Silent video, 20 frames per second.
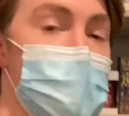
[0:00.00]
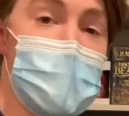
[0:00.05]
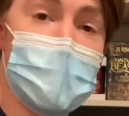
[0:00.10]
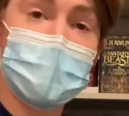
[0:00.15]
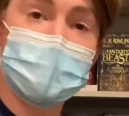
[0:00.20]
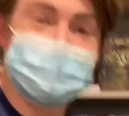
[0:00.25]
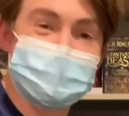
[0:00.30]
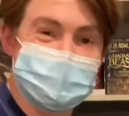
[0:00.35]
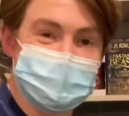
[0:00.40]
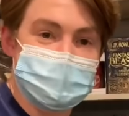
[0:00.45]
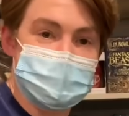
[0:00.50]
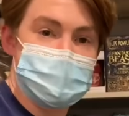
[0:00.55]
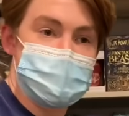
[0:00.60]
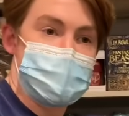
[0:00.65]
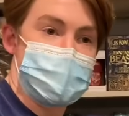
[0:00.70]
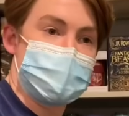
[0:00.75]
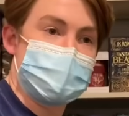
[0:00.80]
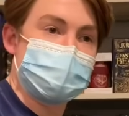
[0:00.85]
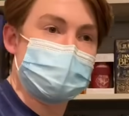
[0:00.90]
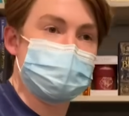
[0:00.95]
wax figure
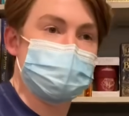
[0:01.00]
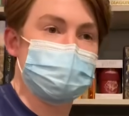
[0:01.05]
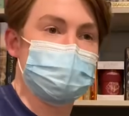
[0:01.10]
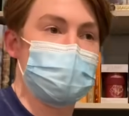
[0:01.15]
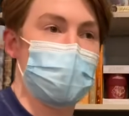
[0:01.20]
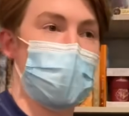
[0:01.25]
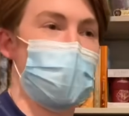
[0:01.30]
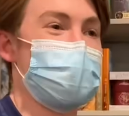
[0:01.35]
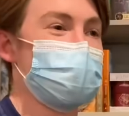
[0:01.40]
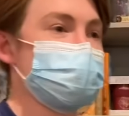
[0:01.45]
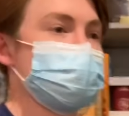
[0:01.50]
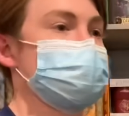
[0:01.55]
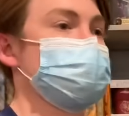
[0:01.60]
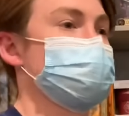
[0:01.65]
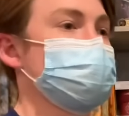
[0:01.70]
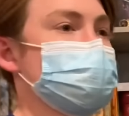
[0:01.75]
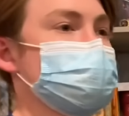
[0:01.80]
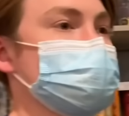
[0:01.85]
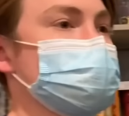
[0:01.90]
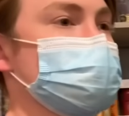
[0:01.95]
from
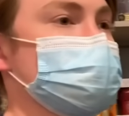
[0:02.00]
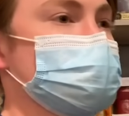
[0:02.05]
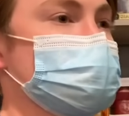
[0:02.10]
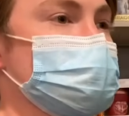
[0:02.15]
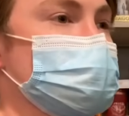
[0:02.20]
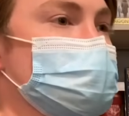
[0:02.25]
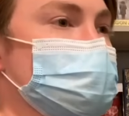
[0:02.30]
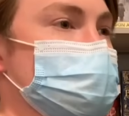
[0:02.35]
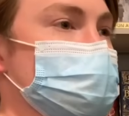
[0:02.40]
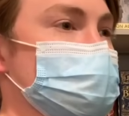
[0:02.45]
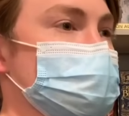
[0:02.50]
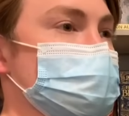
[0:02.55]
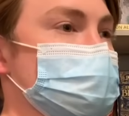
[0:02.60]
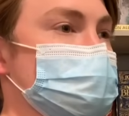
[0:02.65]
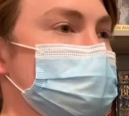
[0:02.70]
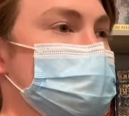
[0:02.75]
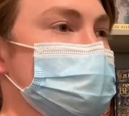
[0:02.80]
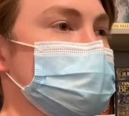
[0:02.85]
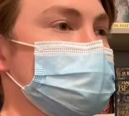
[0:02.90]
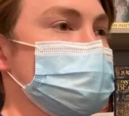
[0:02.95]
Mannequin from
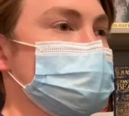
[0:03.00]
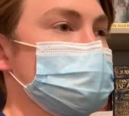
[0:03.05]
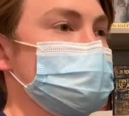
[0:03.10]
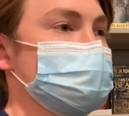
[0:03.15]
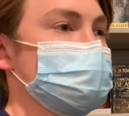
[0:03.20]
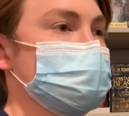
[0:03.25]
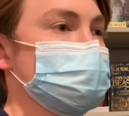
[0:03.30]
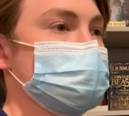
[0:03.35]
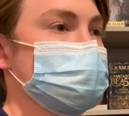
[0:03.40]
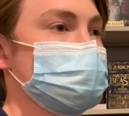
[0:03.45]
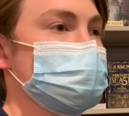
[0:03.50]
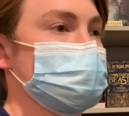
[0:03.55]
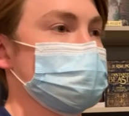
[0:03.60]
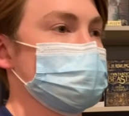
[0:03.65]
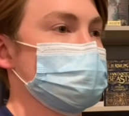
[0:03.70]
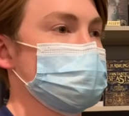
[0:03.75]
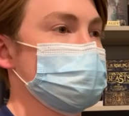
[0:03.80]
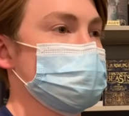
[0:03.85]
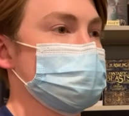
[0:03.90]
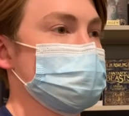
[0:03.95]
Madame Two
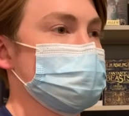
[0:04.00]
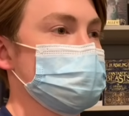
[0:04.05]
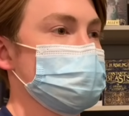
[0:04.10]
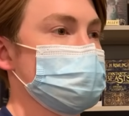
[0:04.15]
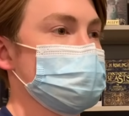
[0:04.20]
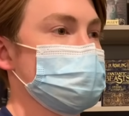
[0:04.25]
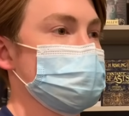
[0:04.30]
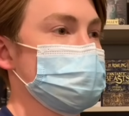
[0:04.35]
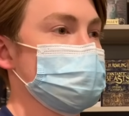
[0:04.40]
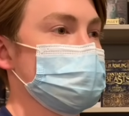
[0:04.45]
Swords then. Bro,